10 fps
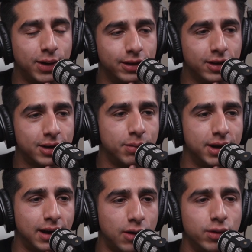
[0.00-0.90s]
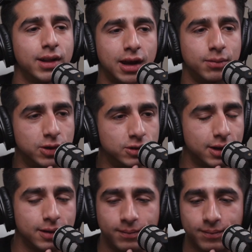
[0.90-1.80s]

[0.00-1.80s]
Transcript: way you look, but I really like your music.